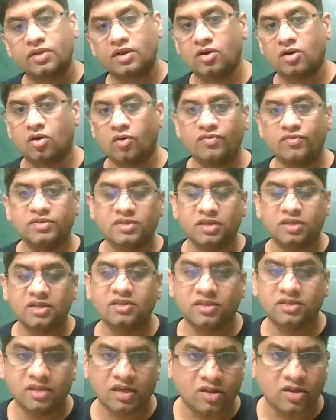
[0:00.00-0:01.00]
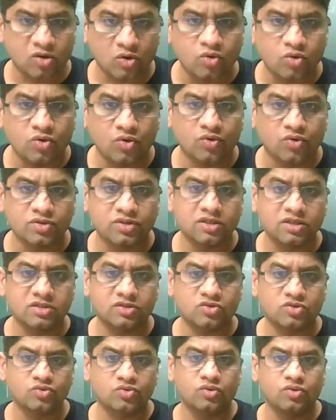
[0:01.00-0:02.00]
obviously these are the good
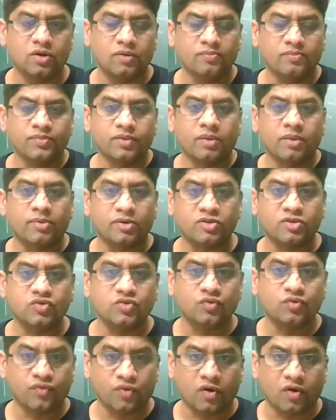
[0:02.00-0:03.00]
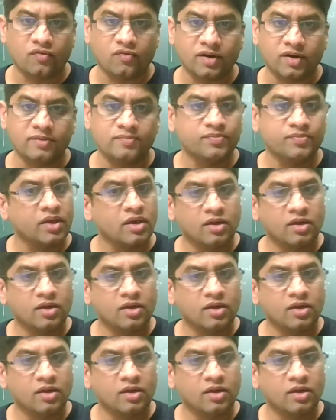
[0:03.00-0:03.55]
courses to pursue forward.